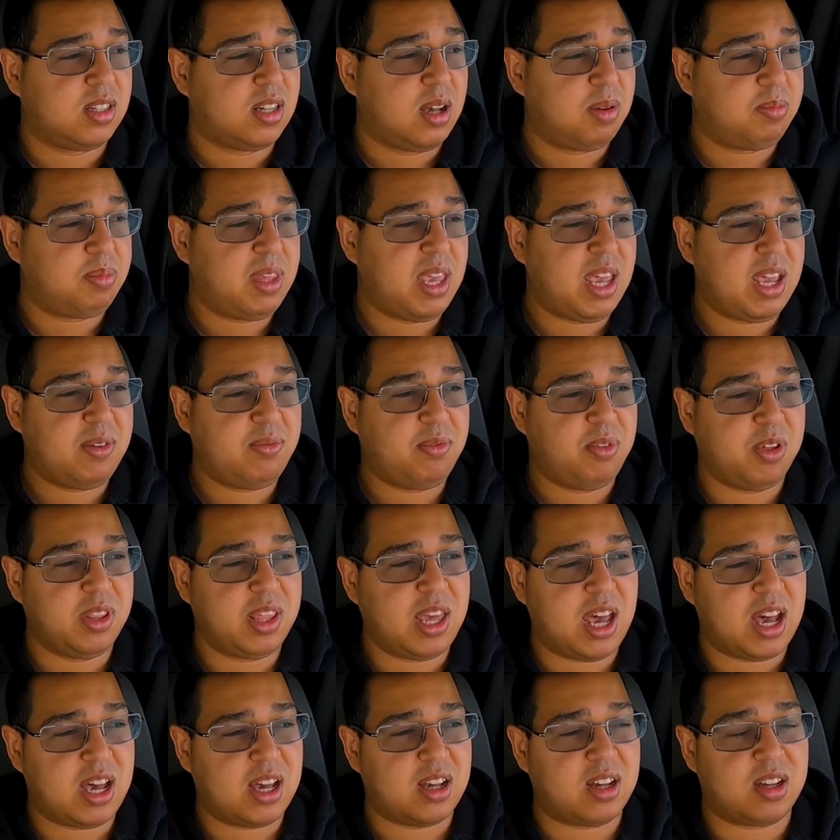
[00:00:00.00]
I'm thankful
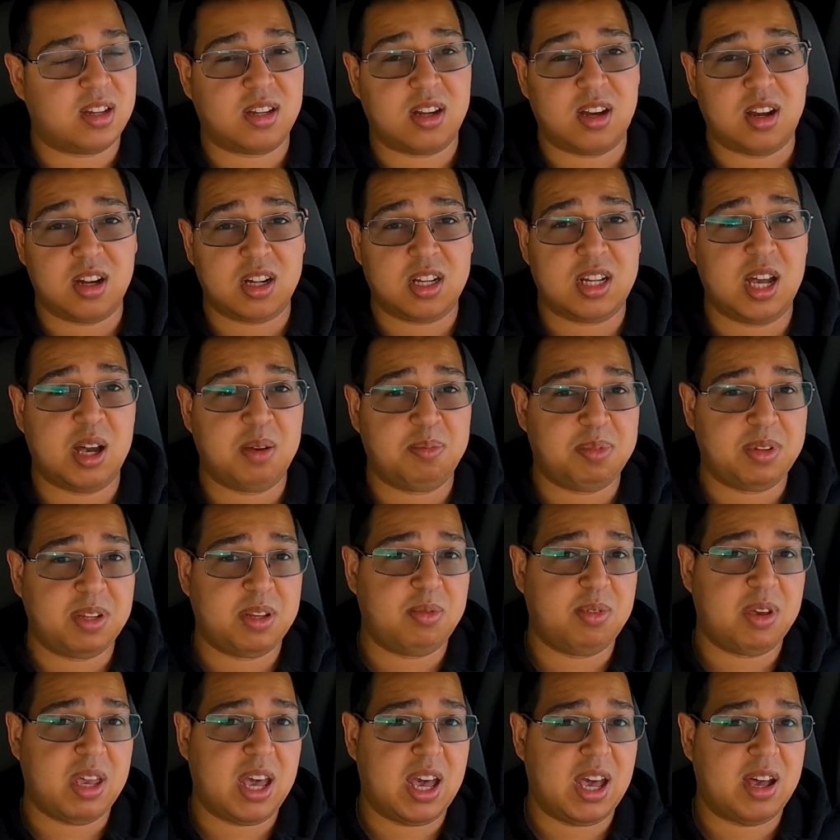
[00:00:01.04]
that our company,
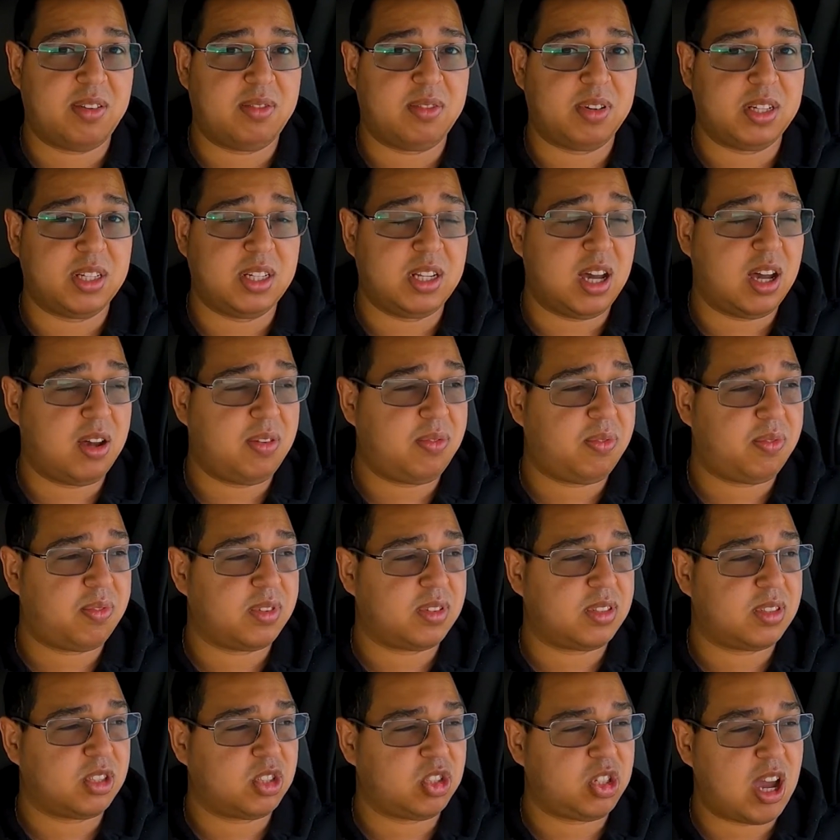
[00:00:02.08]
we have enough
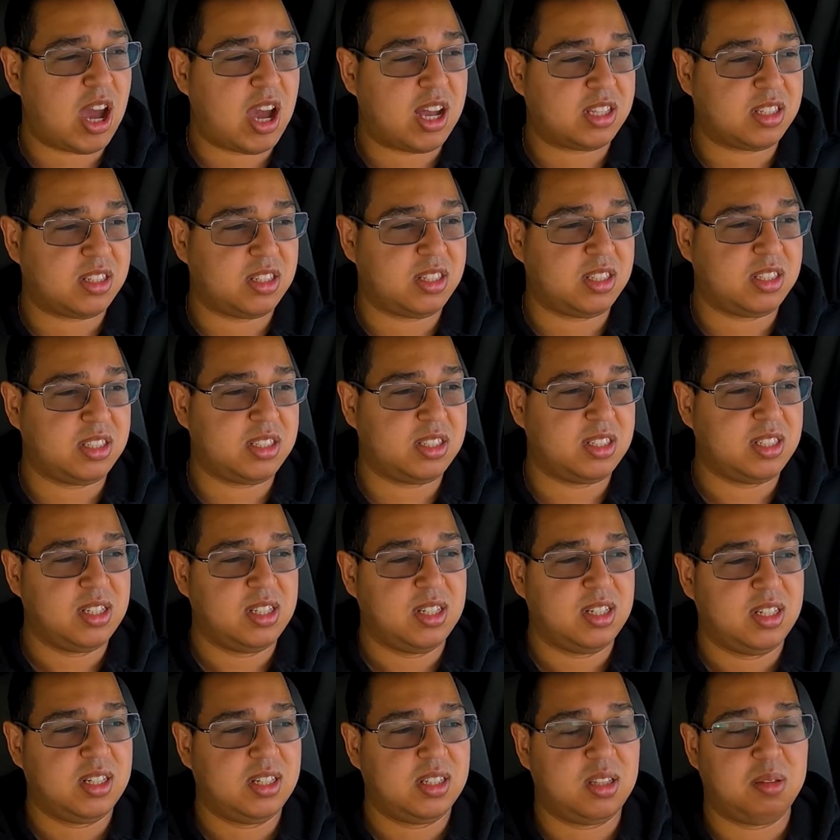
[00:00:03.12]
tractors
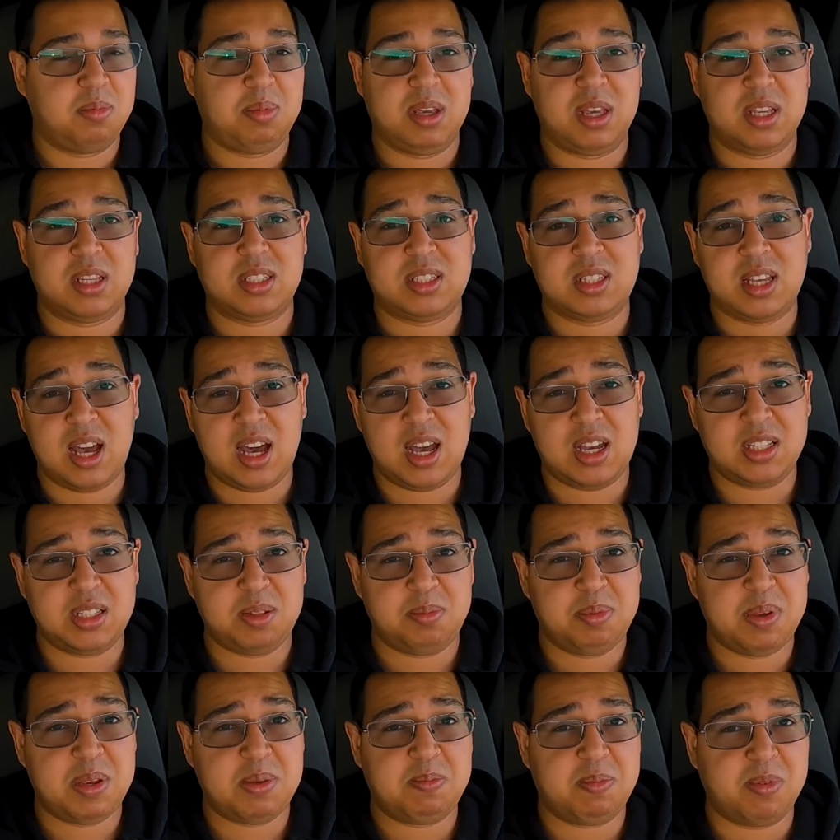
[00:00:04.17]
to be assigned to
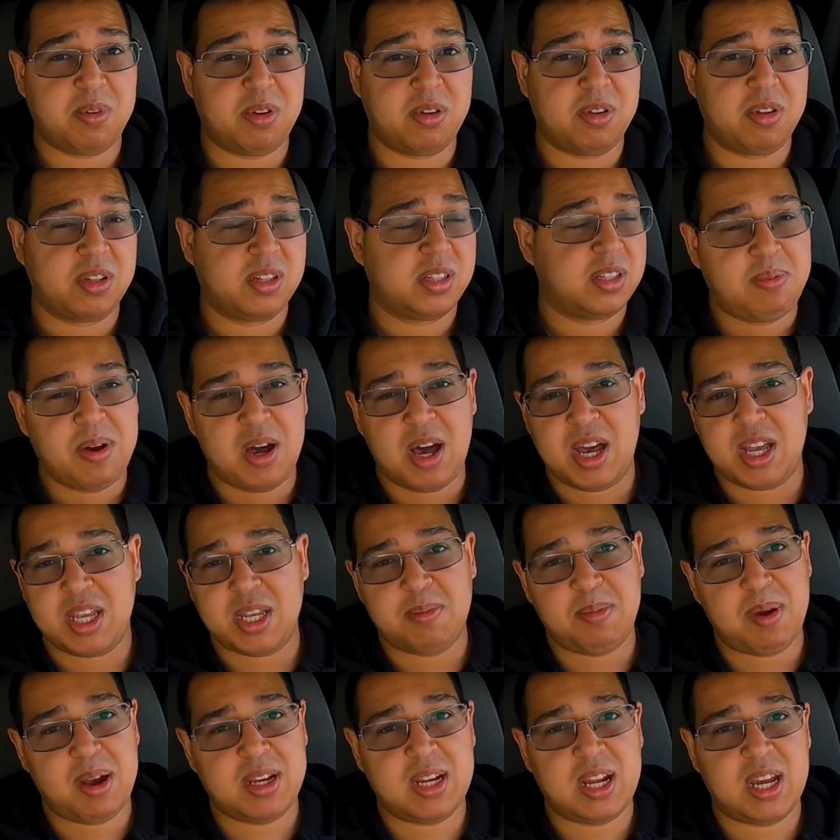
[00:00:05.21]
people, but
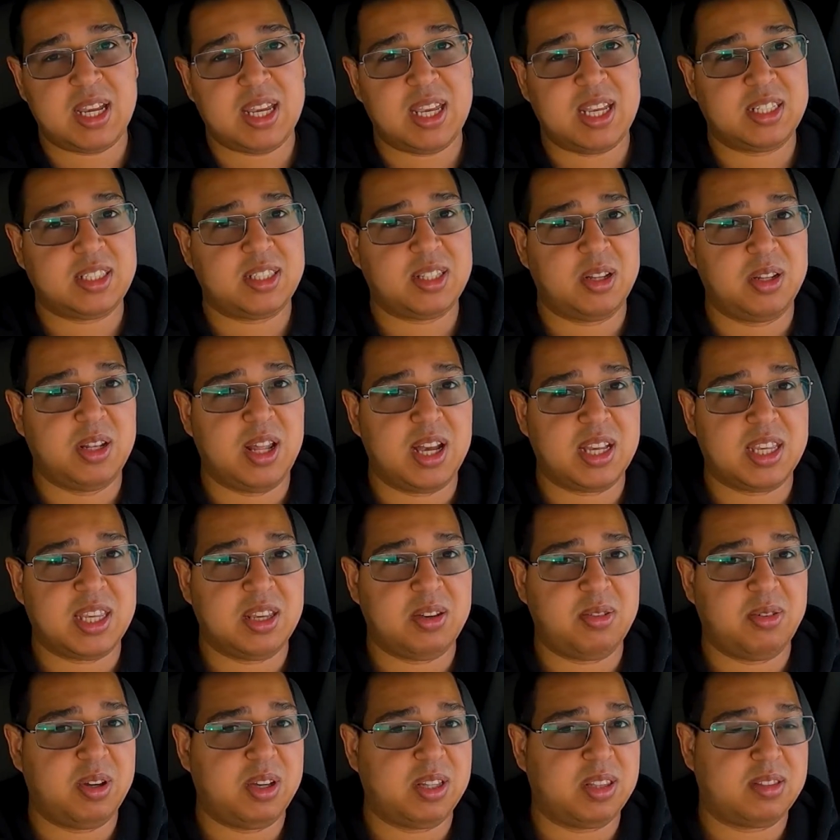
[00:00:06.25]
you might not get so
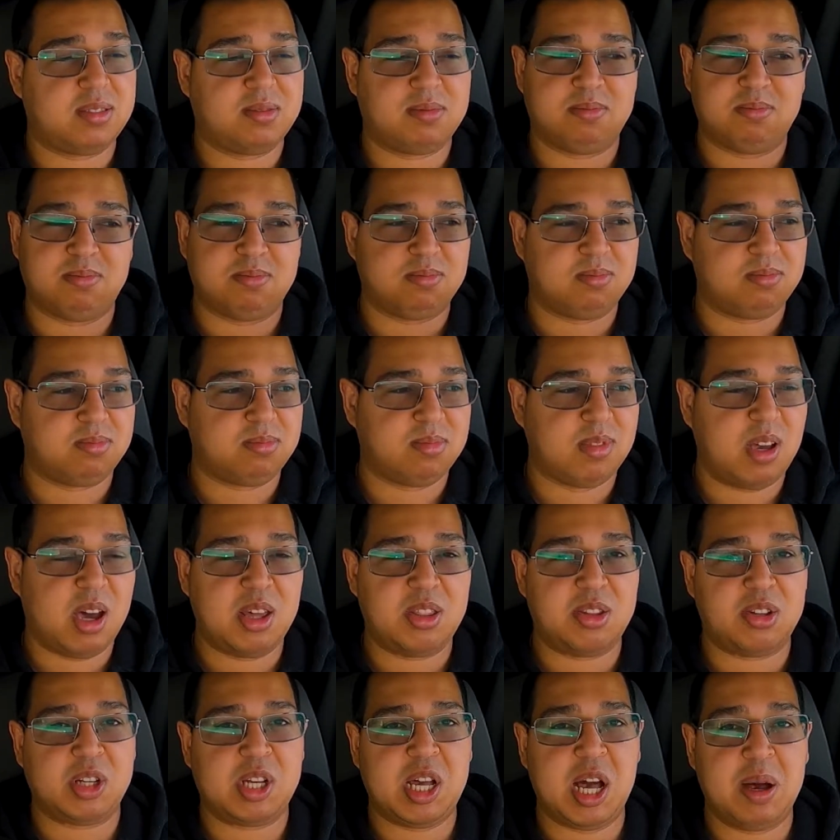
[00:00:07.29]
lucky with
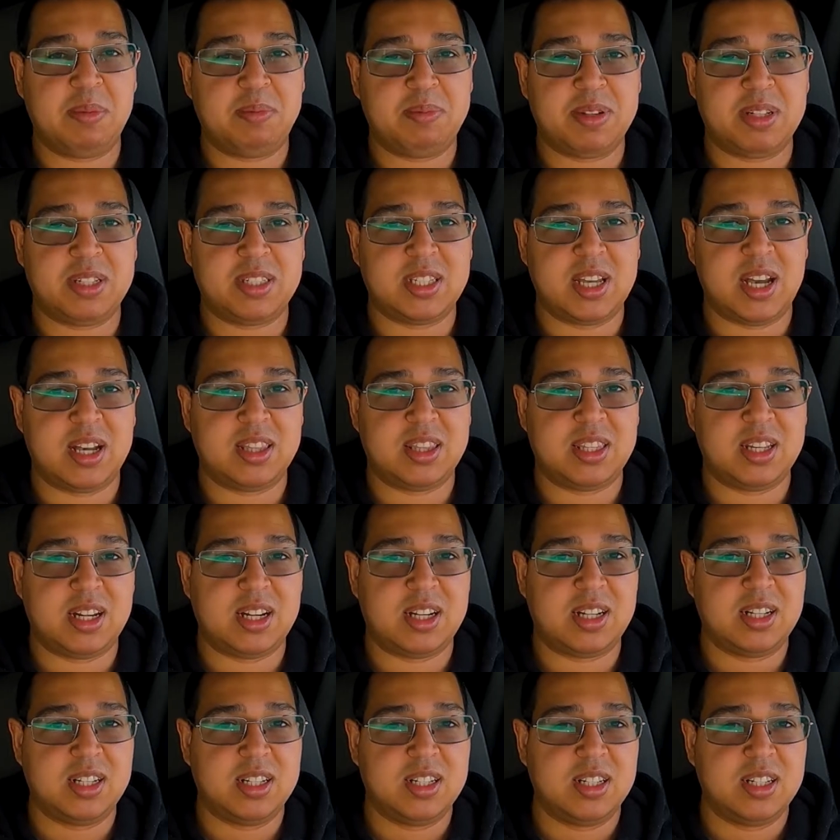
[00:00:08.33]
other companies out there.